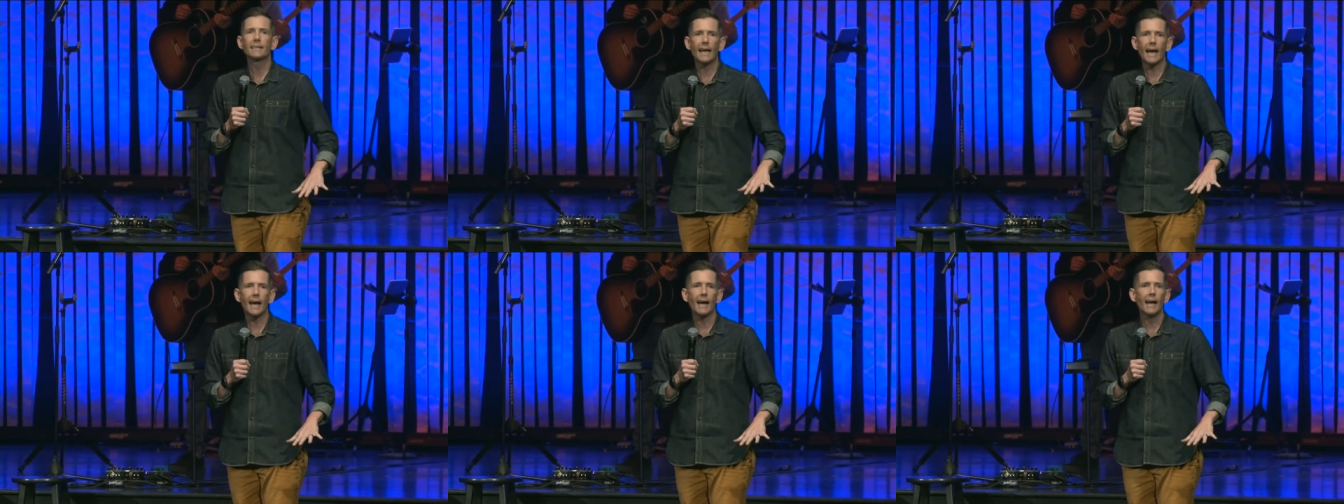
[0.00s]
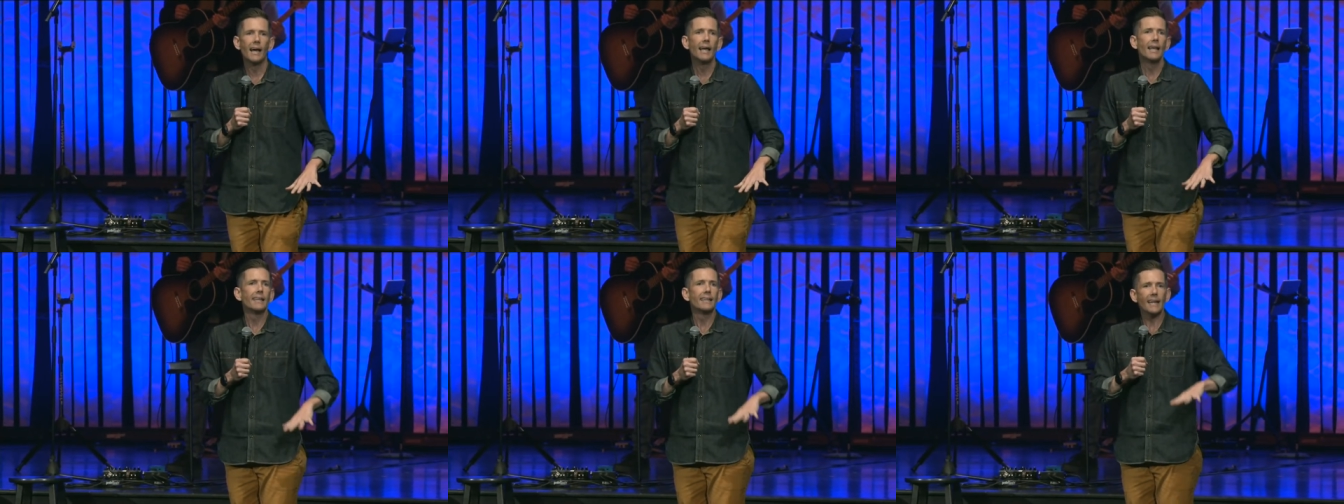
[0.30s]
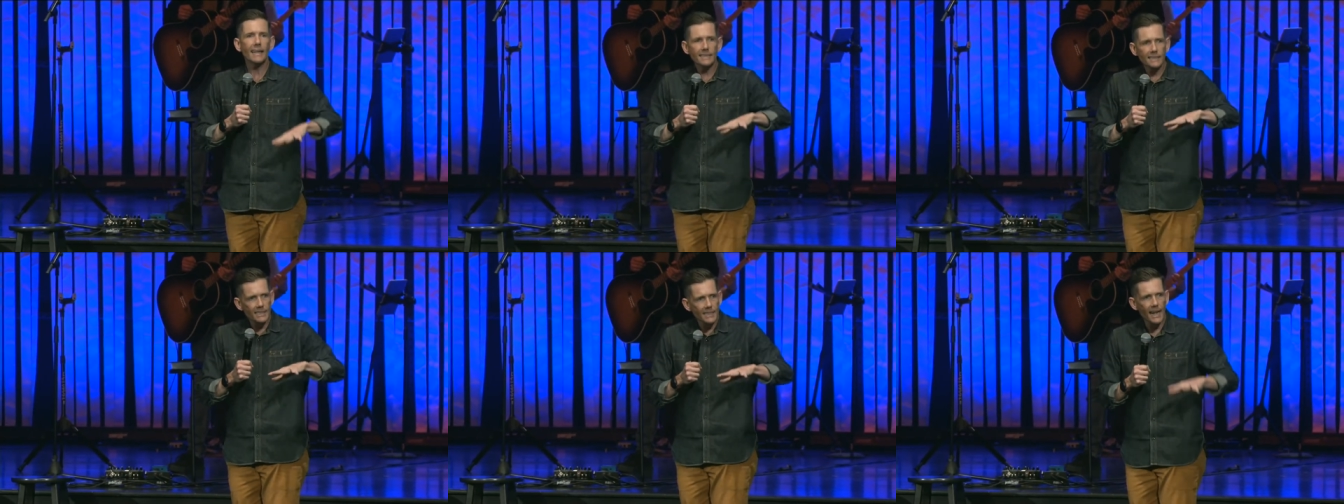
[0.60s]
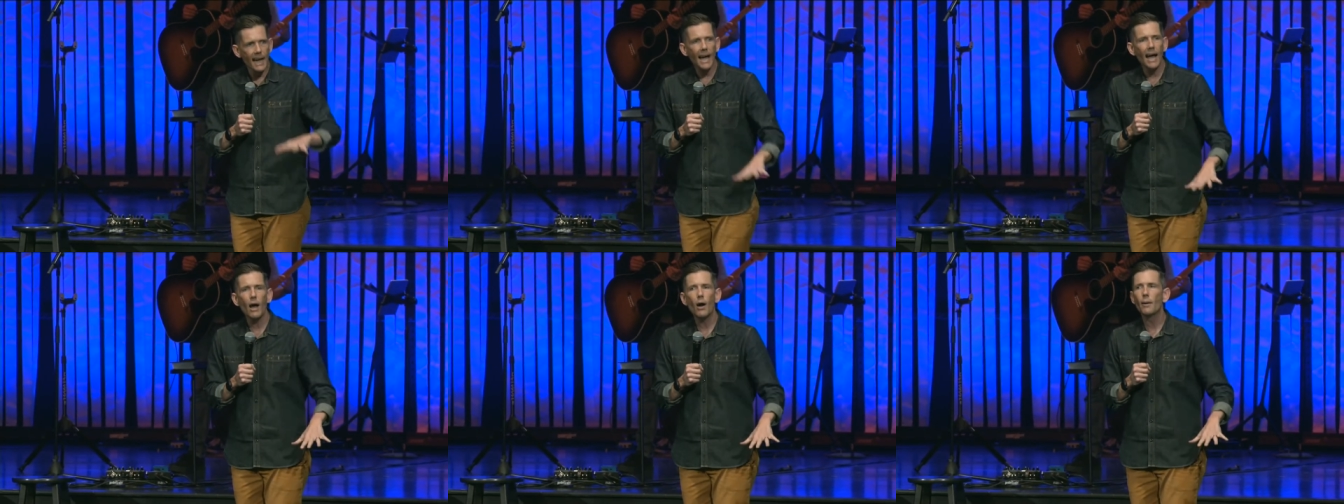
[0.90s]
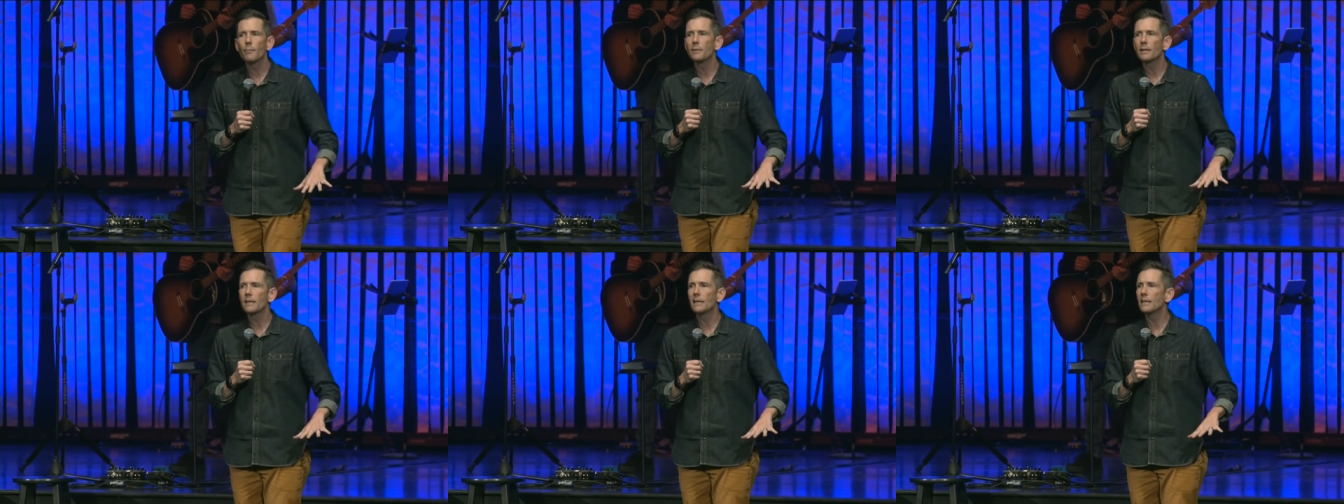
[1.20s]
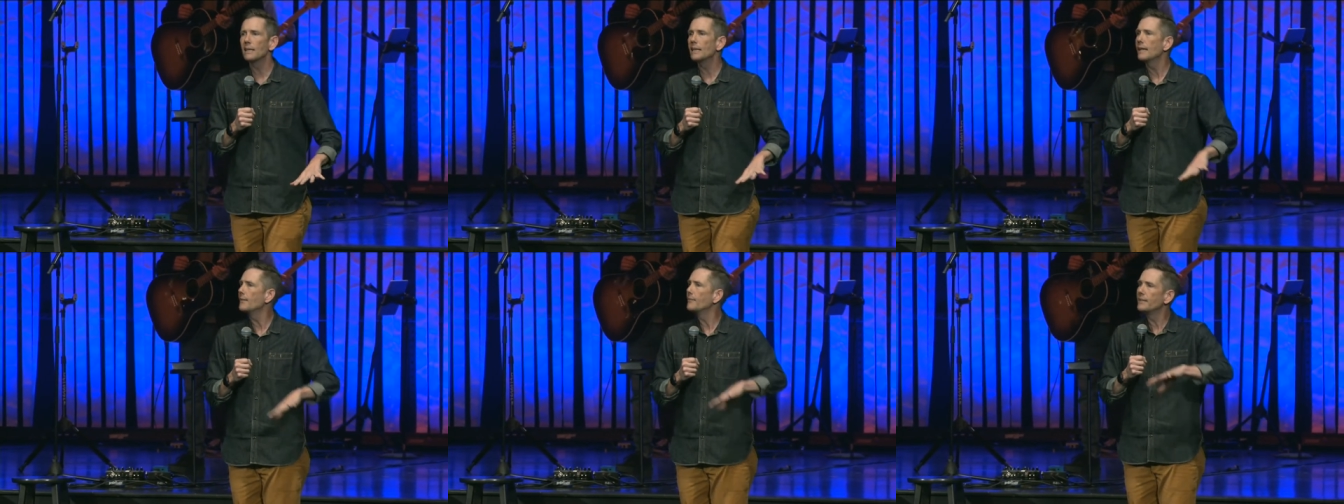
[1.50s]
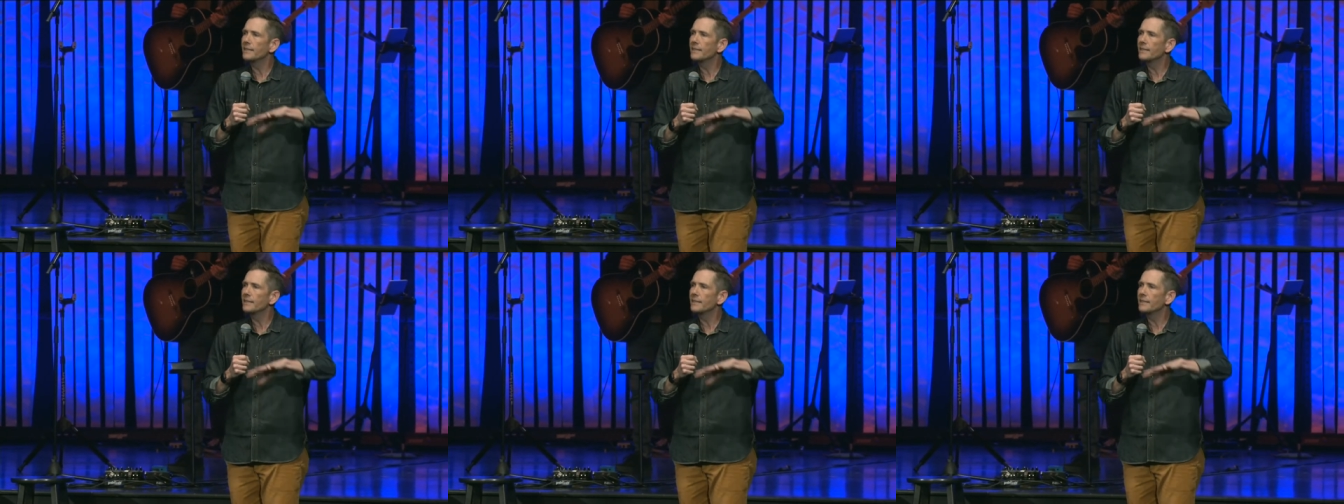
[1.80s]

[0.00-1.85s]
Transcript: that. That's not how I'm going to live.